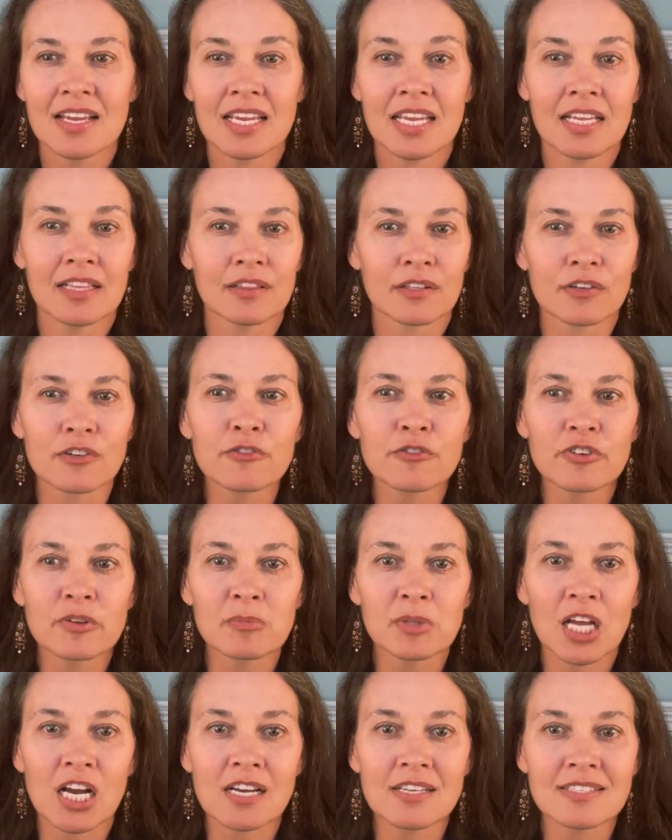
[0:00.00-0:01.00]
He learned
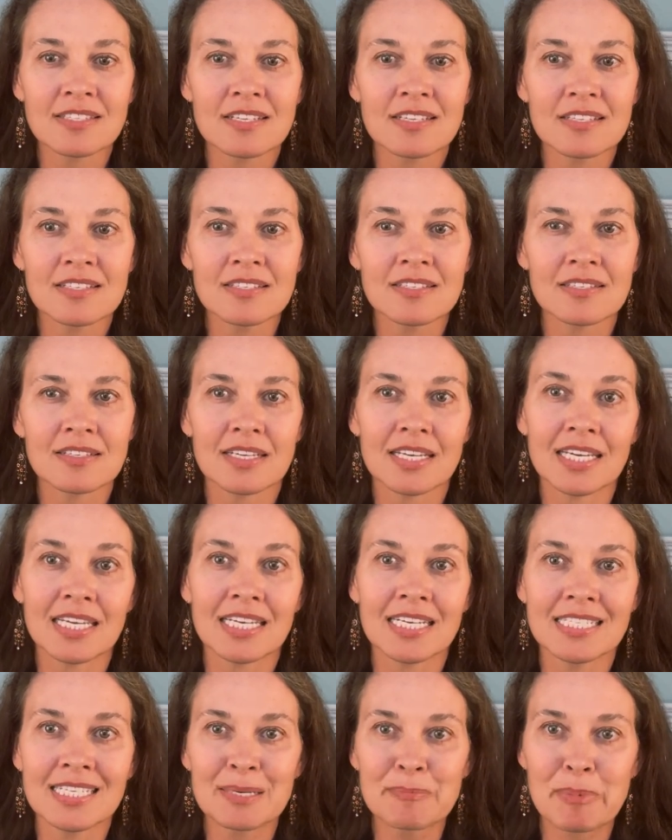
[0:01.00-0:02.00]
from losses and
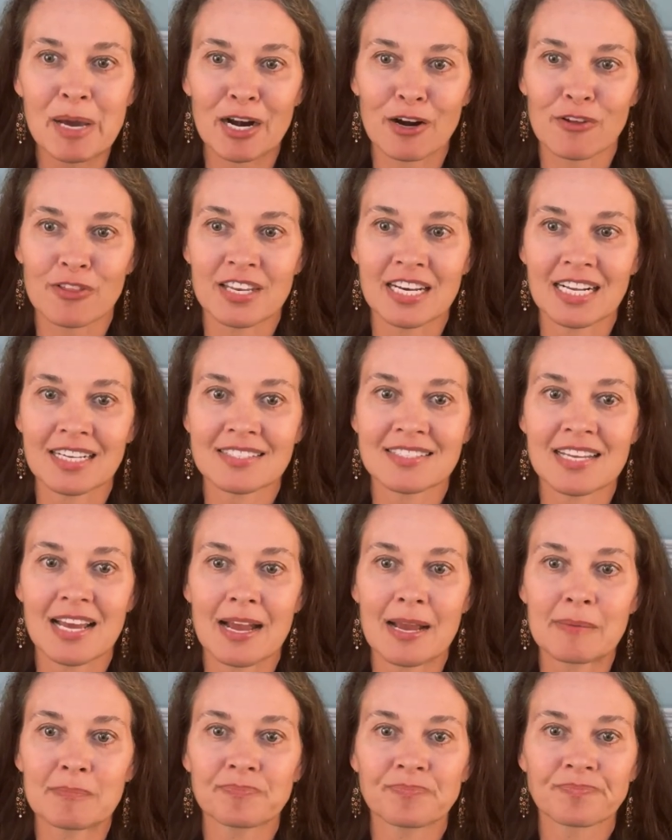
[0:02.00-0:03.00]
he did better the next
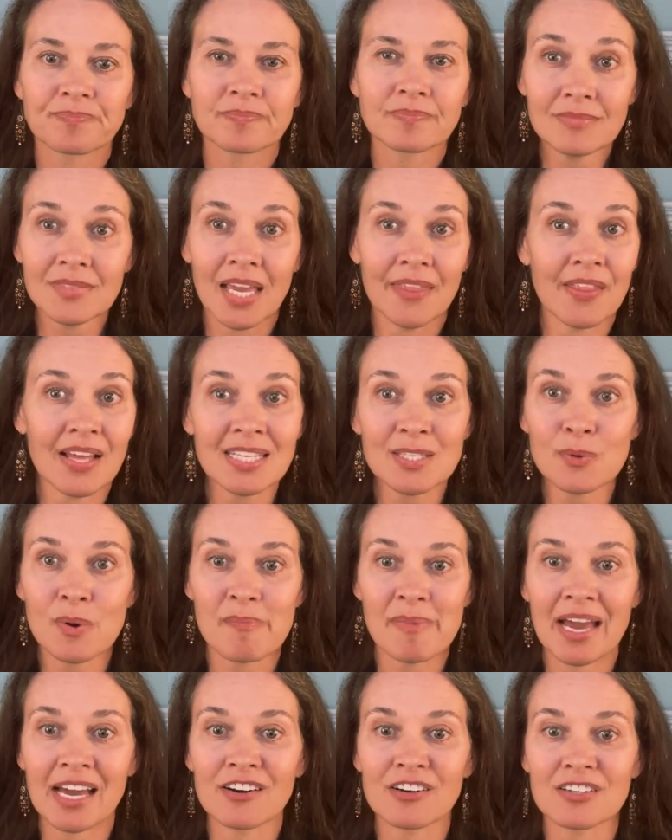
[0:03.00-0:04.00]
time. And that's what
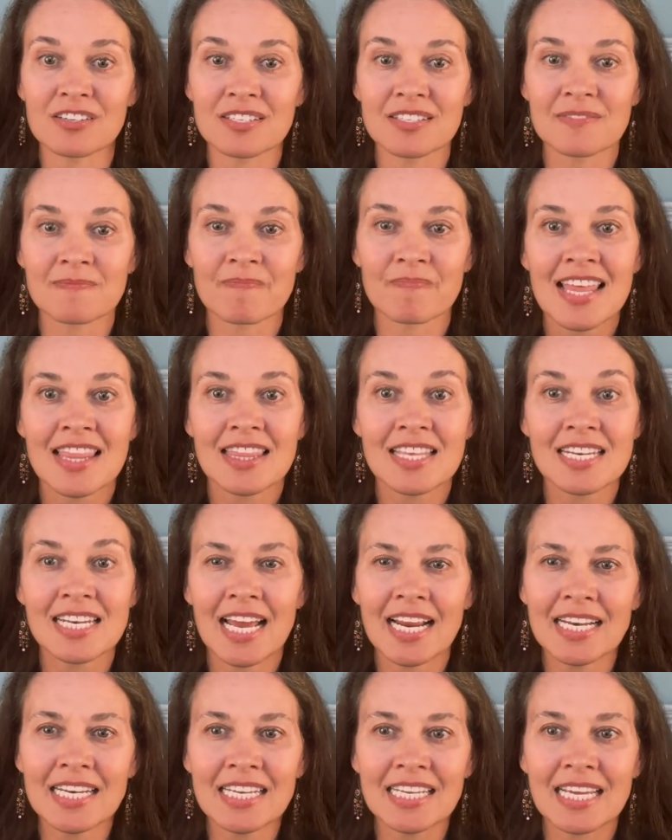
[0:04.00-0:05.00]
matters. The
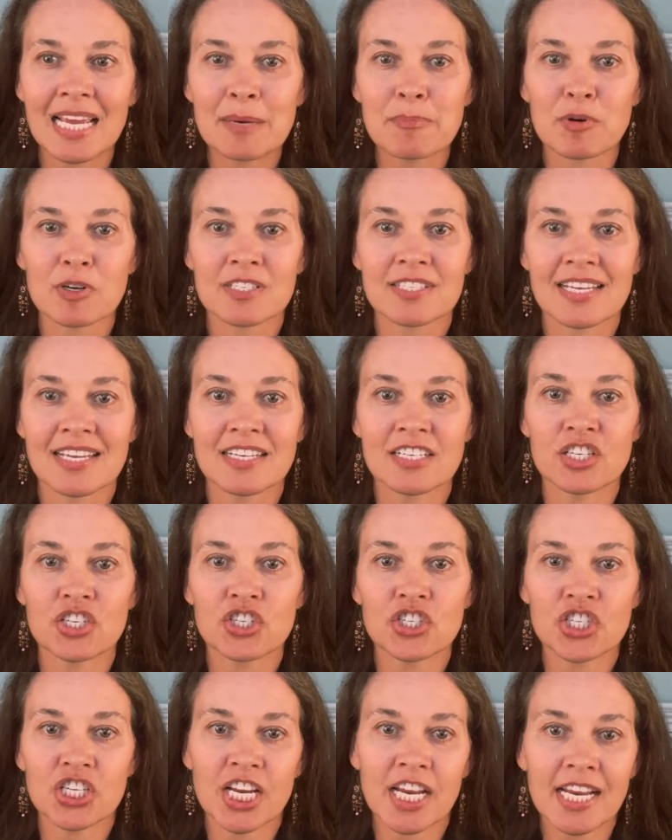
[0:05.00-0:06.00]
98%
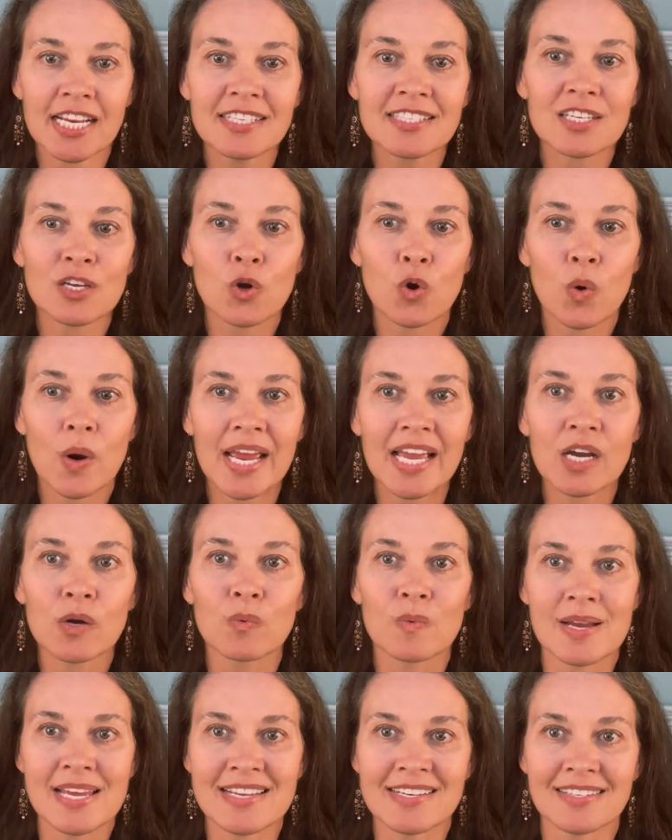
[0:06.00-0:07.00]
chase quick
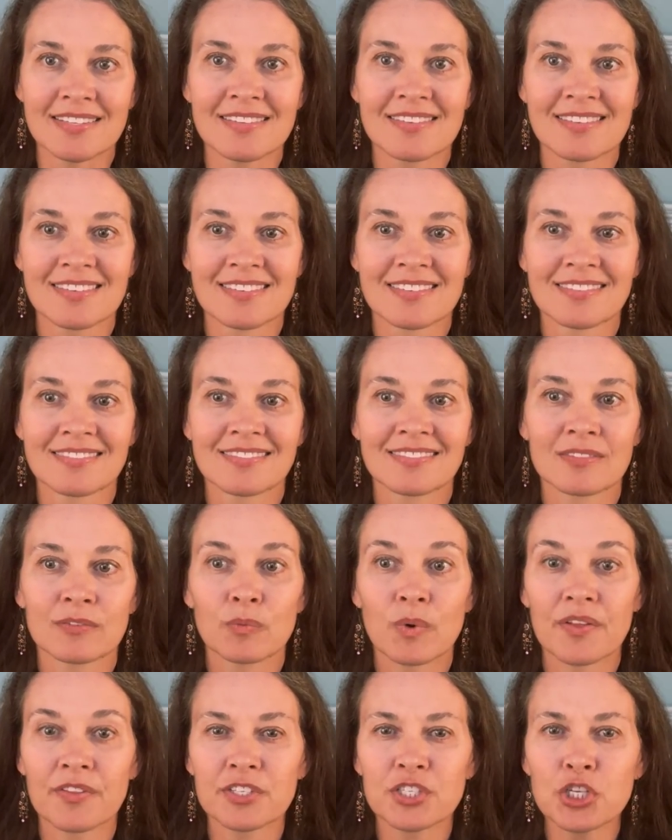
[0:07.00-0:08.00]
wins,
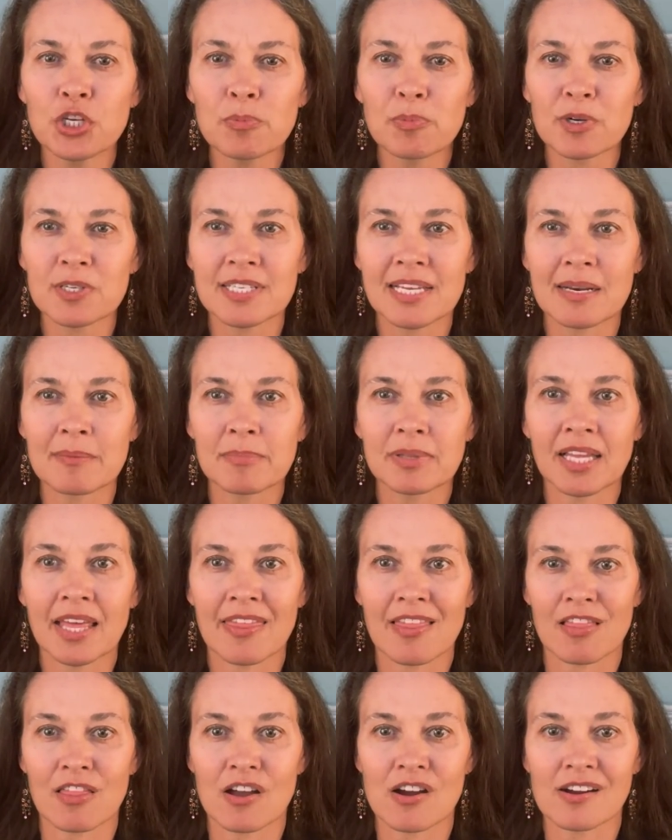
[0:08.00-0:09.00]
while the 2% play
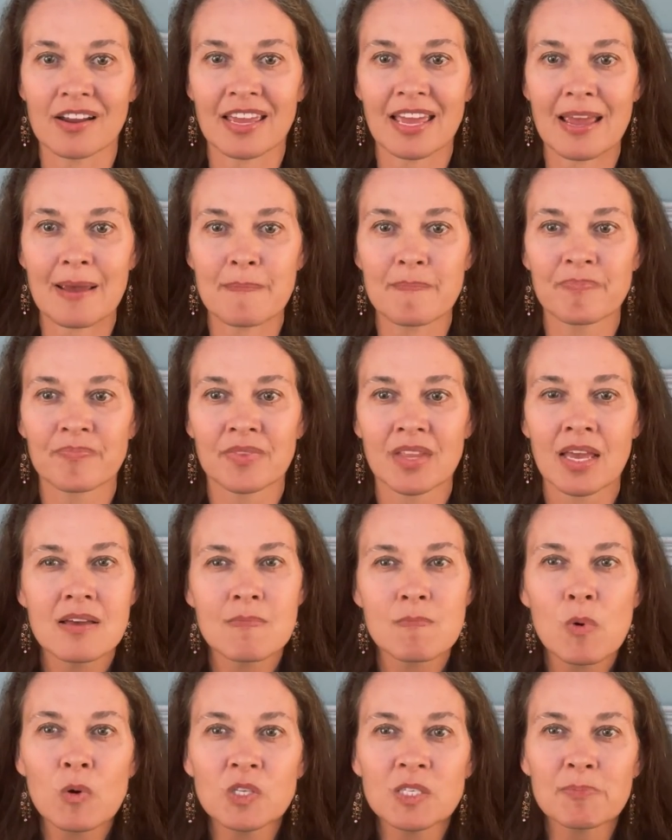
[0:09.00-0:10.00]
the long game.
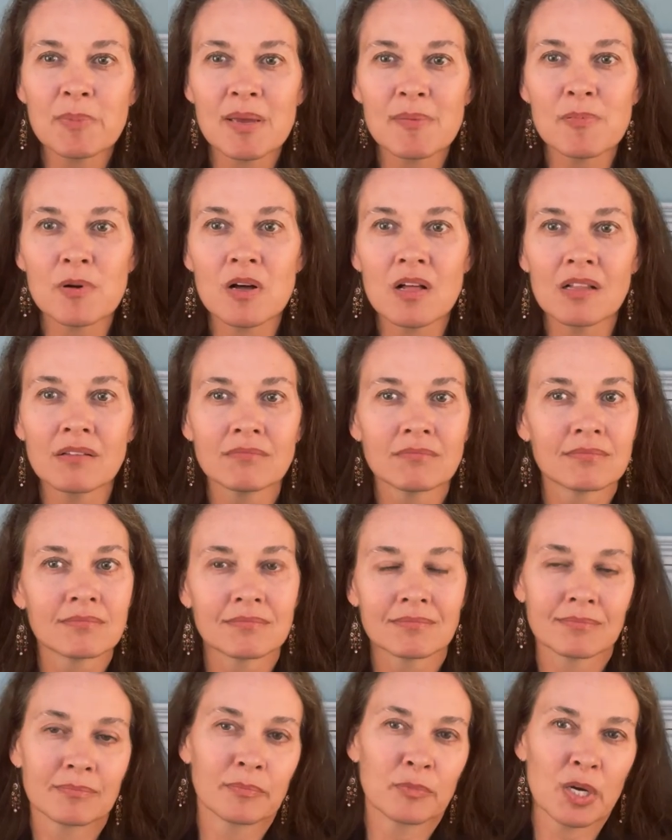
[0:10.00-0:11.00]
Most people,
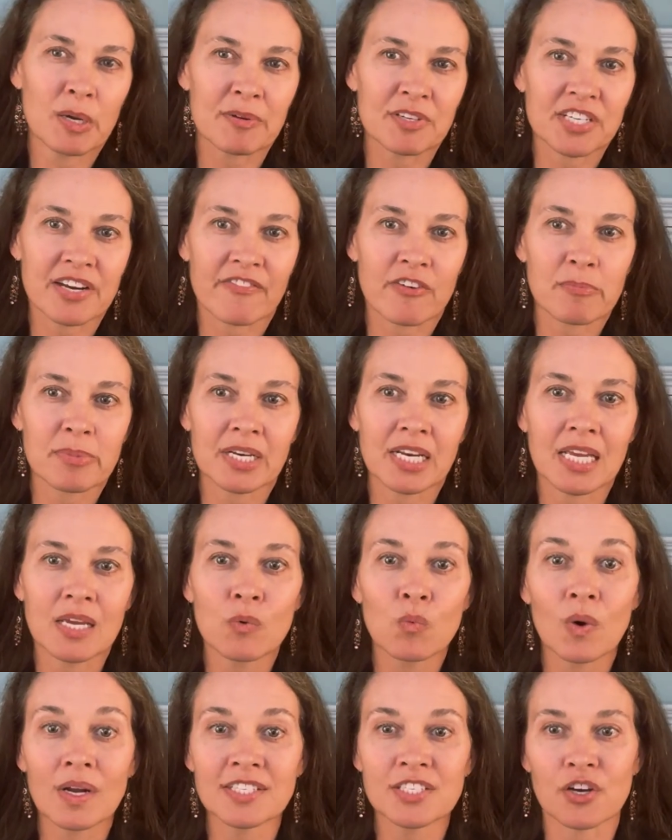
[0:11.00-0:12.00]
pretty much everybody,
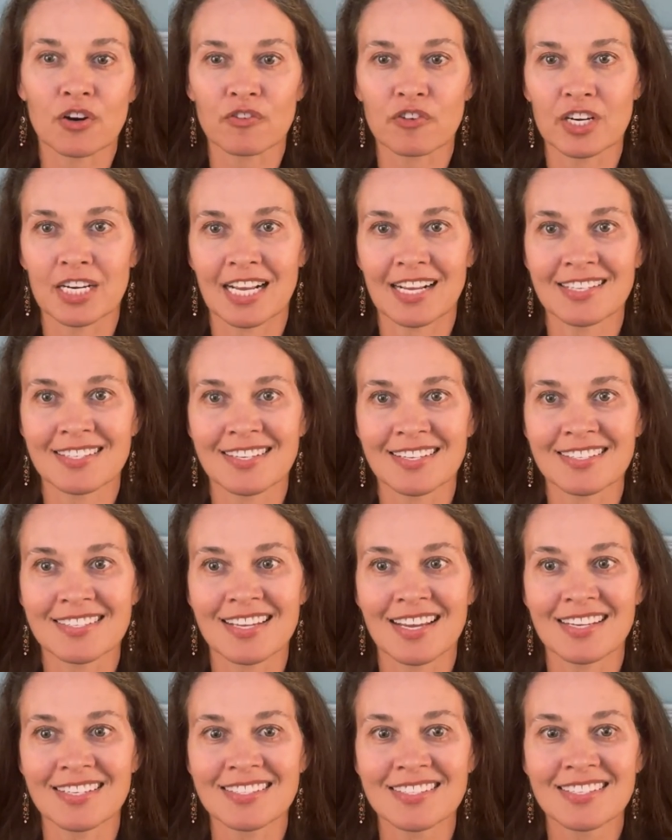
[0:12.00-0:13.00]
wants overnight
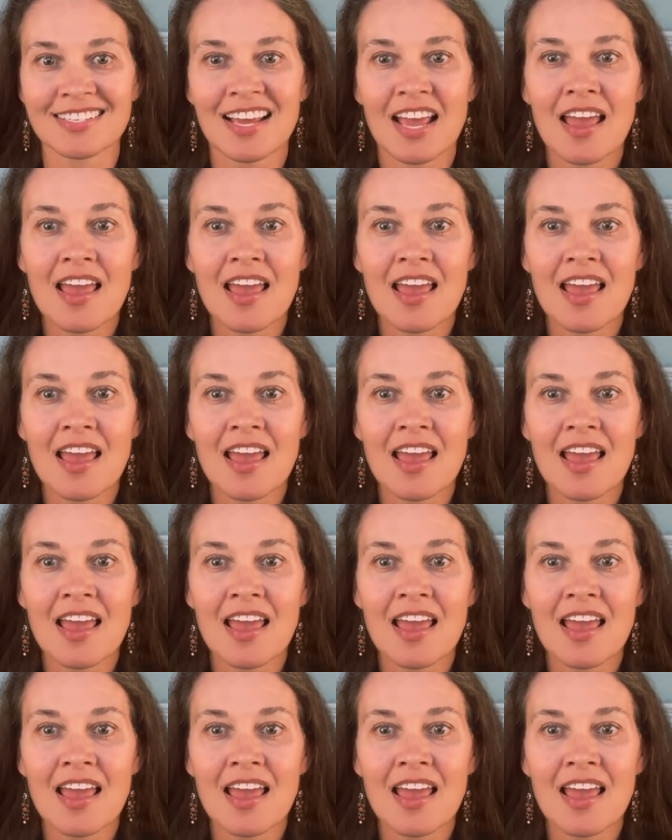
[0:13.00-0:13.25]
success.